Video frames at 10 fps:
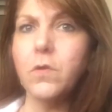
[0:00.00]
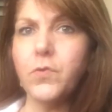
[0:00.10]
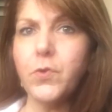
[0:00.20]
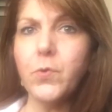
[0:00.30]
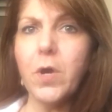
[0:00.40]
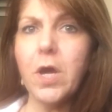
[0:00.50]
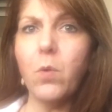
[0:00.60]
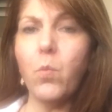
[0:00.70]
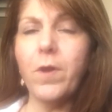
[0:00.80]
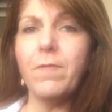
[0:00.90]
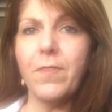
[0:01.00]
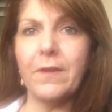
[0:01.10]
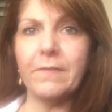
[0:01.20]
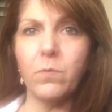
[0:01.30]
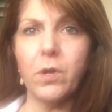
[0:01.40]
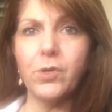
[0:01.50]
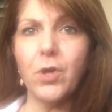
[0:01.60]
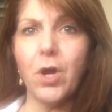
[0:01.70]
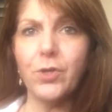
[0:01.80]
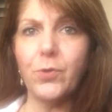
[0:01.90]
So one of the things I want to
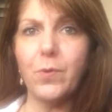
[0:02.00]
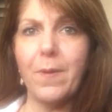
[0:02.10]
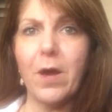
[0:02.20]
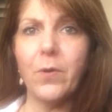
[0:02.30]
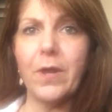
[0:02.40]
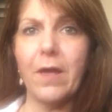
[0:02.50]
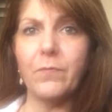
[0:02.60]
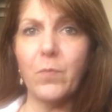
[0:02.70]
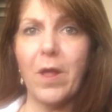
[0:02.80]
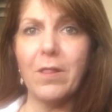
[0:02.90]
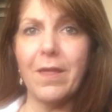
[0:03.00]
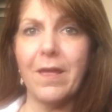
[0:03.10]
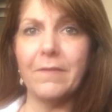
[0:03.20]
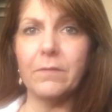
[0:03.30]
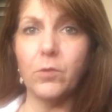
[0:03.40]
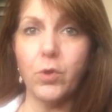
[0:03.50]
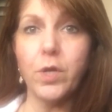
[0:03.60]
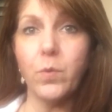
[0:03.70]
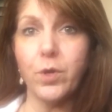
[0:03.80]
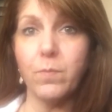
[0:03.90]
talk to you about, as well as
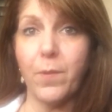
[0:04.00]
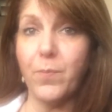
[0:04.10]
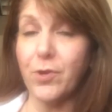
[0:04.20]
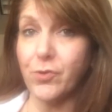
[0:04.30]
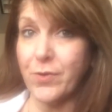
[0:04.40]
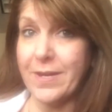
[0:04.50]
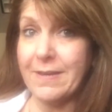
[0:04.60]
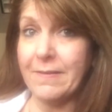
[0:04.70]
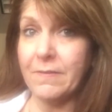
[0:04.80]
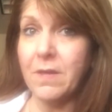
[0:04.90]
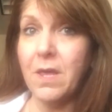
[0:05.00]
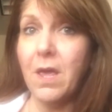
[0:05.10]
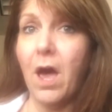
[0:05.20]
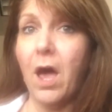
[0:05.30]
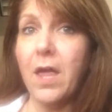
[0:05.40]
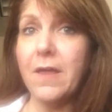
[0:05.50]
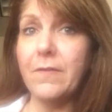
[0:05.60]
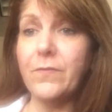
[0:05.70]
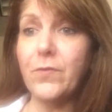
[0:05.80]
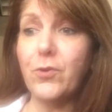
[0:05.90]
learning what your blood pressure
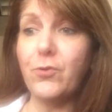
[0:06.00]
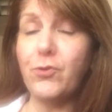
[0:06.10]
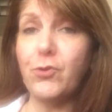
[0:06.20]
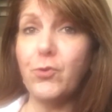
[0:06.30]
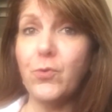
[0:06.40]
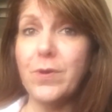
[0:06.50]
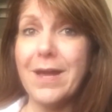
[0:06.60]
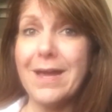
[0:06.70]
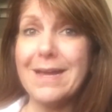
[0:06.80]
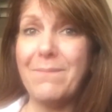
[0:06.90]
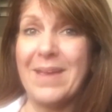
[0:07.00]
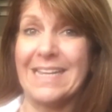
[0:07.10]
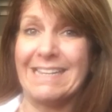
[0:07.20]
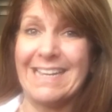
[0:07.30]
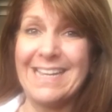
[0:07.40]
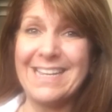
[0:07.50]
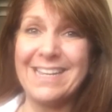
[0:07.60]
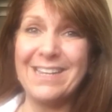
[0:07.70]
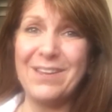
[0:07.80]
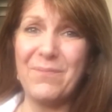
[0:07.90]
is to maintain
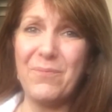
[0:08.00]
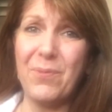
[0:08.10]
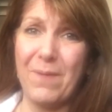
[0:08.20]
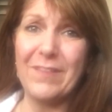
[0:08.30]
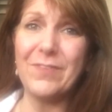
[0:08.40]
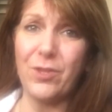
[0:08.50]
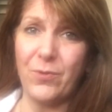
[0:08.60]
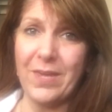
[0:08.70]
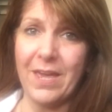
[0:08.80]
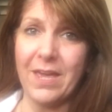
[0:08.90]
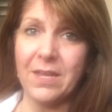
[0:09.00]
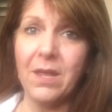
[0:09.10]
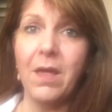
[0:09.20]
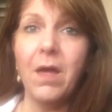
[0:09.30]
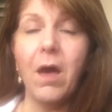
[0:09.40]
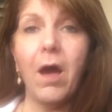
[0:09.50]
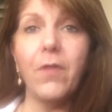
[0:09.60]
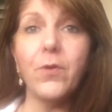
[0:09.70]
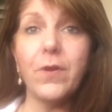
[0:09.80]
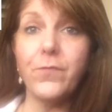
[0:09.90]
it the best that you can,
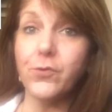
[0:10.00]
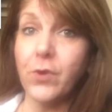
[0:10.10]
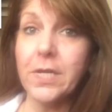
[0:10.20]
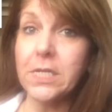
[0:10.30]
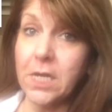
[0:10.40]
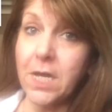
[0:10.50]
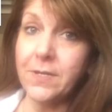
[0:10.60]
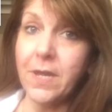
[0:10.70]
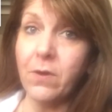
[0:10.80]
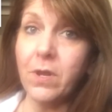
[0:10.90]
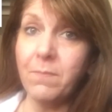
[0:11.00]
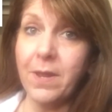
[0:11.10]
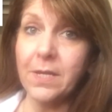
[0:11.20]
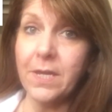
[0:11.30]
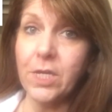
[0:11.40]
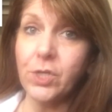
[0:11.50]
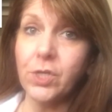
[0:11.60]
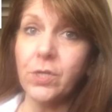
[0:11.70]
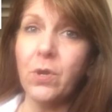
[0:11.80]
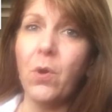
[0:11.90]
either if you're trying to cut down on
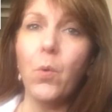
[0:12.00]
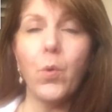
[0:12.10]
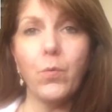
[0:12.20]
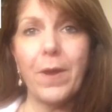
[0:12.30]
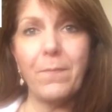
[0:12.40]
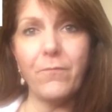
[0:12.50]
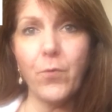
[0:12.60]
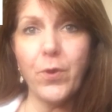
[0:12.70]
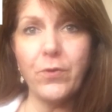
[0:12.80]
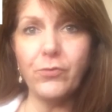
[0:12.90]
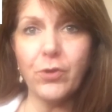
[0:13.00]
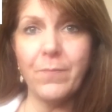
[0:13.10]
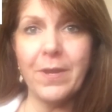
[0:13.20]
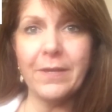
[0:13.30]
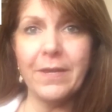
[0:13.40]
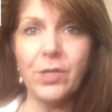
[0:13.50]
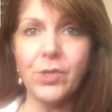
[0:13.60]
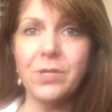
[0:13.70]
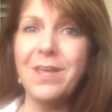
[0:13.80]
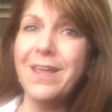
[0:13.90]
medication or right before you start
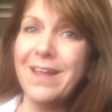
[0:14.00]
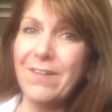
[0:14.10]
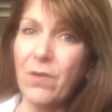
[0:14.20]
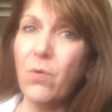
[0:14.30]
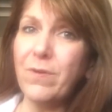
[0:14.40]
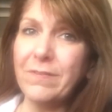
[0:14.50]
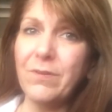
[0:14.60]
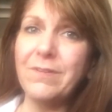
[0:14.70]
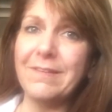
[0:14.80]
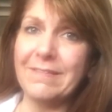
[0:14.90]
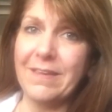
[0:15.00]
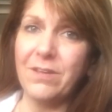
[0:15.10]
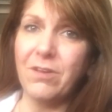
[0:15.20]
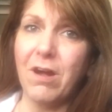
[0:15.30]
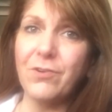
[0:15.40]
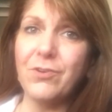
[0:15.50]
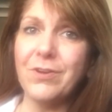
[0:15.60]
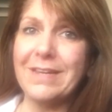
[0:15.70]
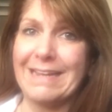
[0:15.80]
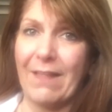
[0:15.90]
medication. It's always good to see a
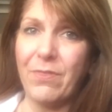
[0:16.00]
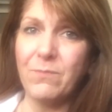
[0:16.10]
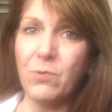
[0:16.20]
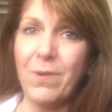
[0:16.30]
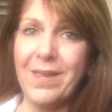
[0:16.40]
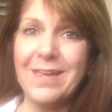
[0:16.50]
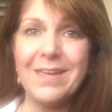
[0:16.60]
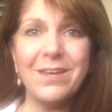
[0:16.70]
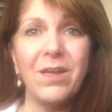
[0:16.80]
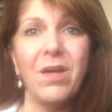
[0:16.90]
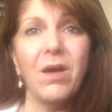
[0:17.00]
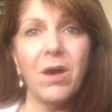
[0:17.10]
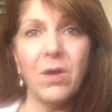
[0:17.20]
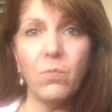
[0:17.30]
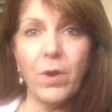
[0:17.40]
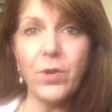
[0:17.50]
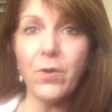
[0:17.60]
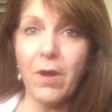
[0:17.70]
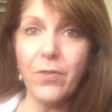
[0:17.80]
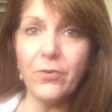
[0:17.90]
doctor, get them to weigh in on what
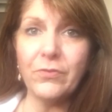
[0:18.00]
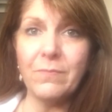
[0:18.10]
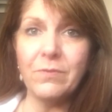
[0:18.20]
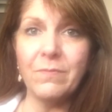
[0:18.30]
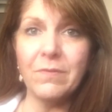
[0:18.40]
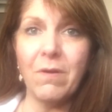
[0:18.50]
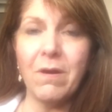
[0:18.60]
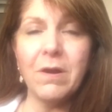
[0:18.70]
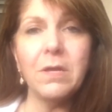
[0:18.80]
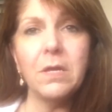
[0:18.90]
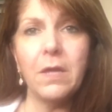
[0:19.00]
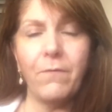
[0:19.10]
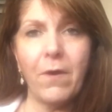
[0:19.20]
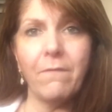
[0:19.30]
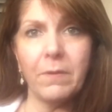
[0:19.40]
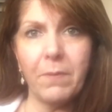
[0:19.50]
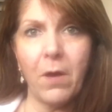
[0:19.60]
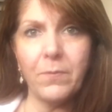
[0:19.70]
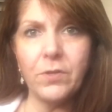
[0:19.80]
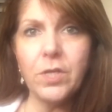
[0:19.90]
your other symptoms are. If you're having
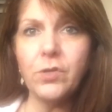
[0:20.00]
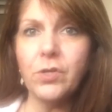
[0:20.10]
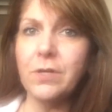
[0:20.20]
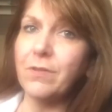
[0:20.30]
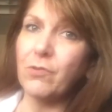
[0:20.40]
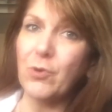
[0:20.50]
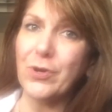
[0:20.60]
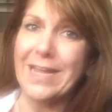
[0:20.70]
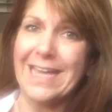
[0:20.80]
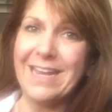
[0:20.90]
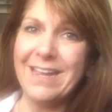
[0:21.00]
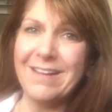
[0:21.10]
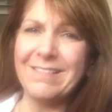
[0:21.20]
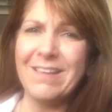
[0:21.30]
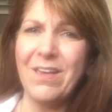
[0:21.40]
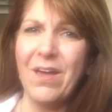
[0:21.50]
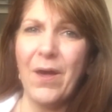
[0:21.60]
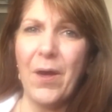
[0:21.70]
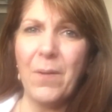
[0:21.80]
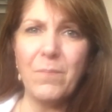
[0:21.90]
palpitations or headaches,
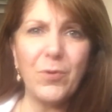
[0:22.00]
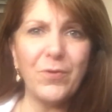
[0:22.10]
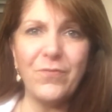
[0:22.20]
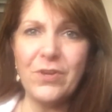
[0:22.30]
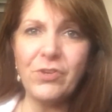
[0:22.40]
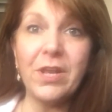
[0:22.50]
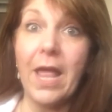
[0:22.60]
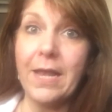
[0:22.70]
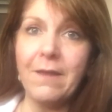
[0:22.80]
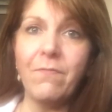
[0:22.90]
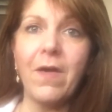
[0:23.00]
blurred vision, any of